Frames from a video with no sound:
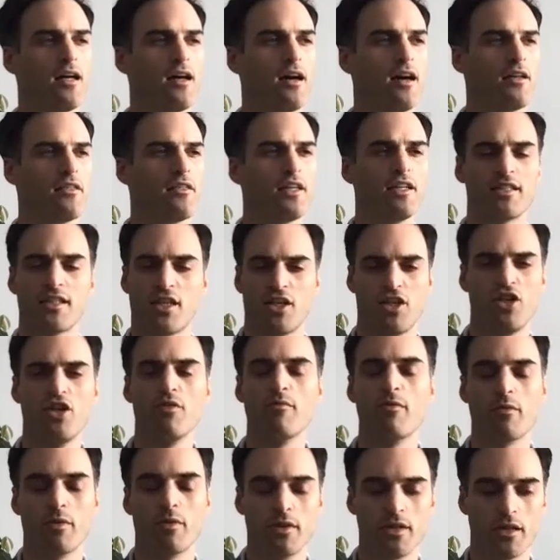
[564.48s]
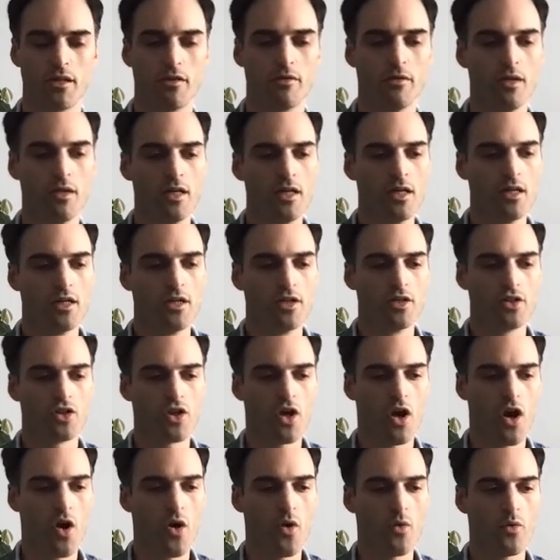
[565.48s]
things that the human would do.
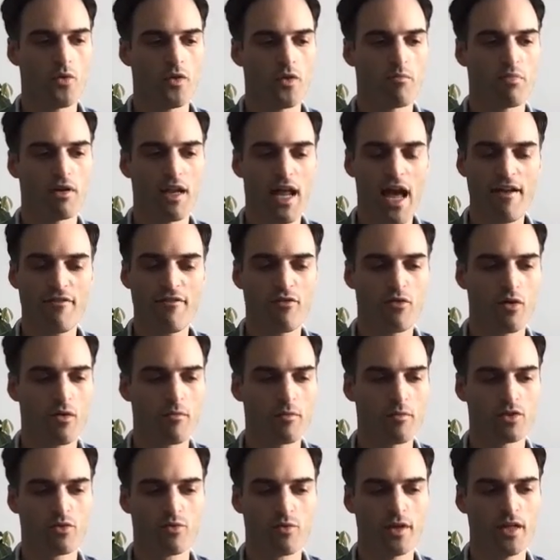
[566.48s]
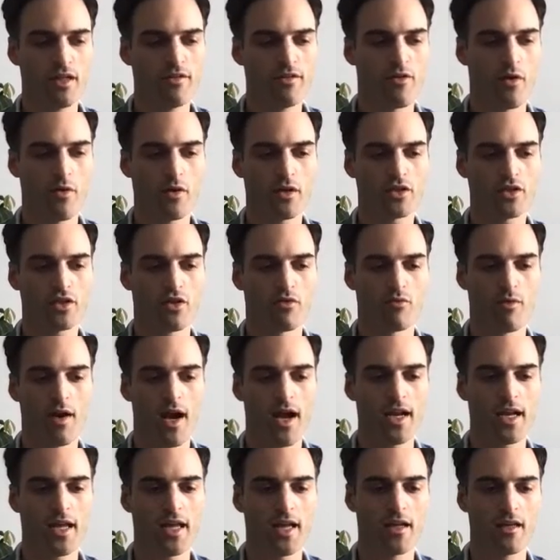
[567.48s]
So the platform is really focused on
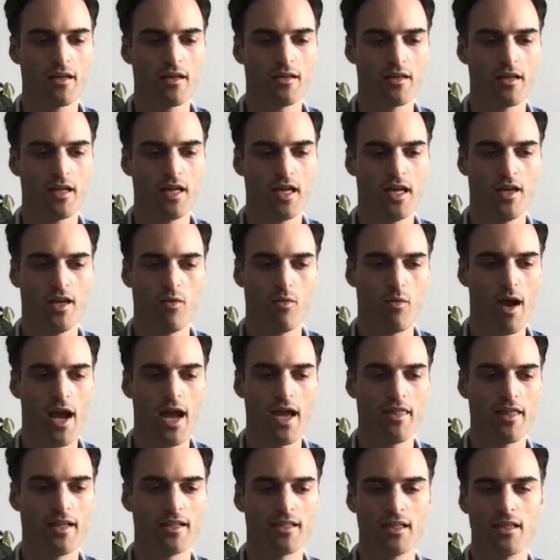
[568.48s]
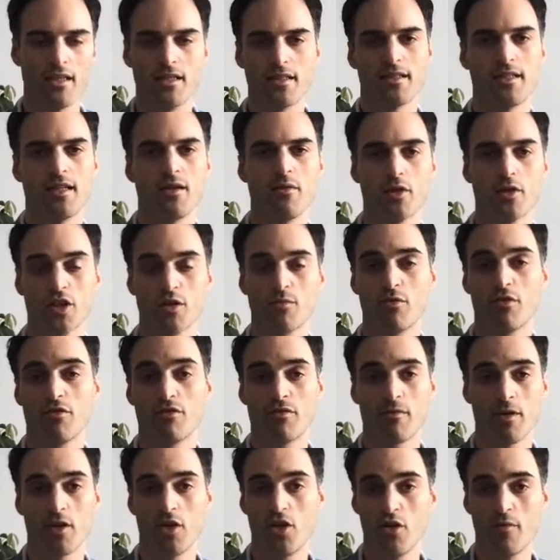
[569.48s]
writing in a way that's indistinguishable
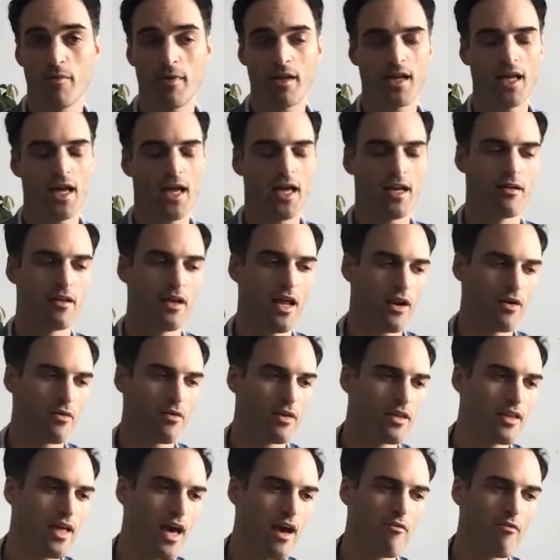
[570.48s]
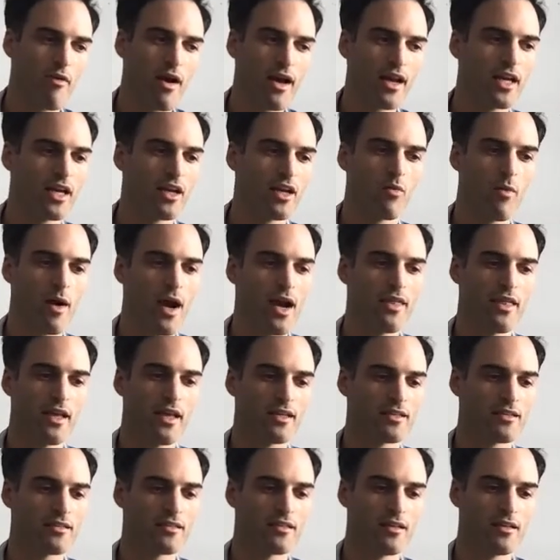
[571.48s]
from a human, and not only that, writing in a way
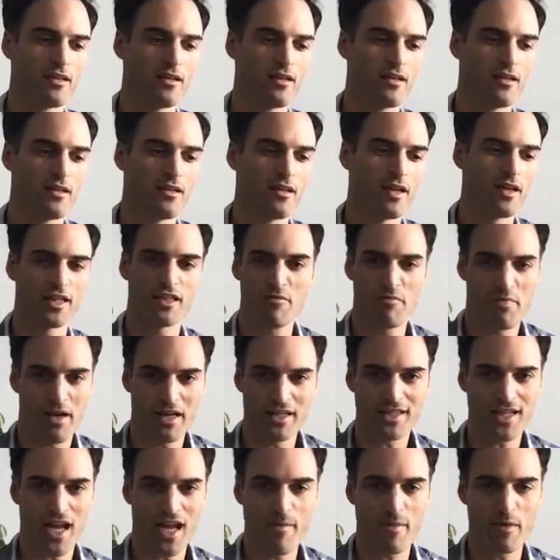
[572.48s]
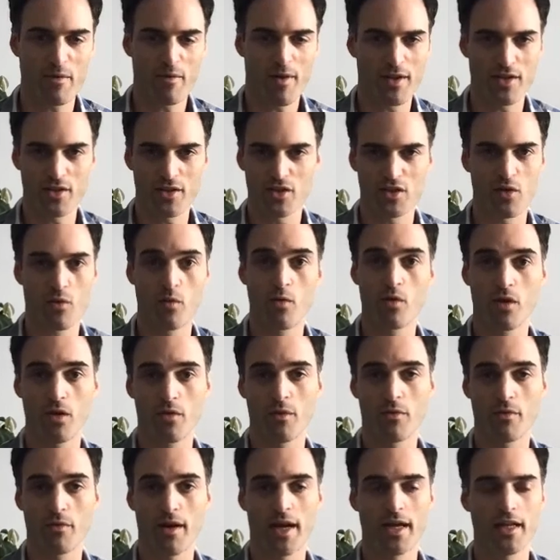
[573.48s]
that's like the best copywriters in the world
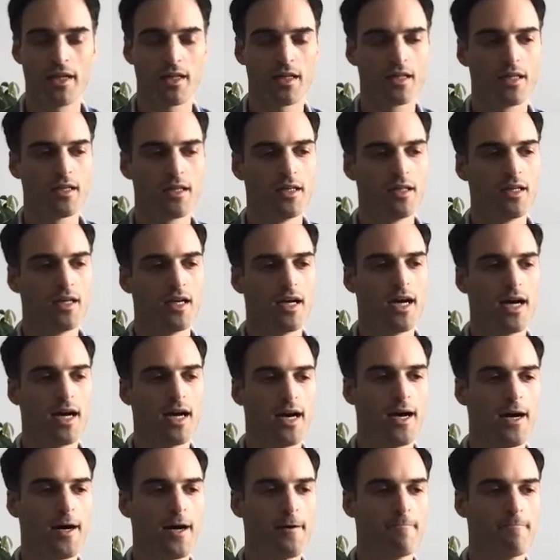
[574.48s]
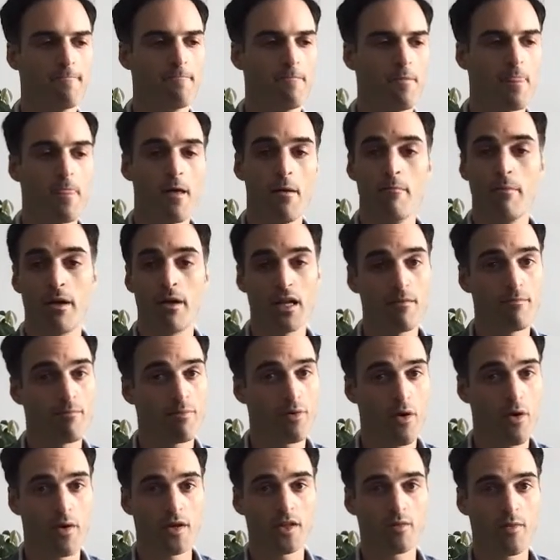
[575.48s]
would write. But in
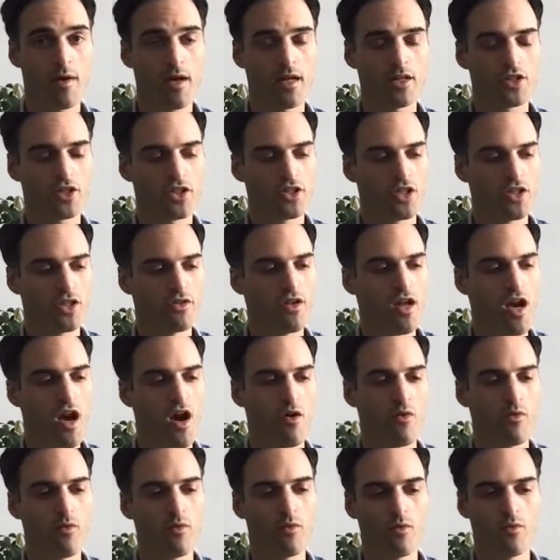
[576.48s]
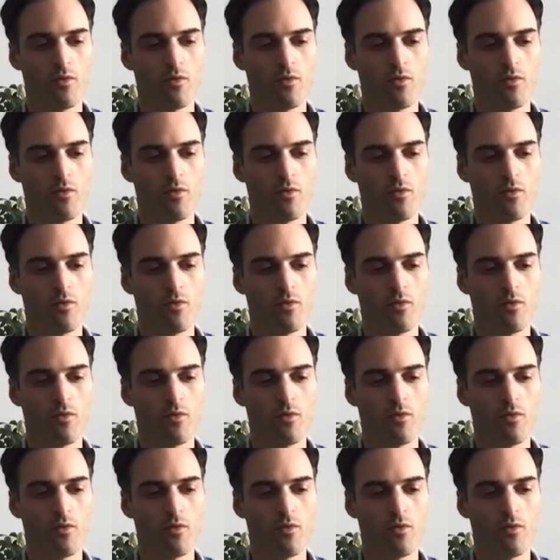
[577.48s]
Pro as well, just so you know,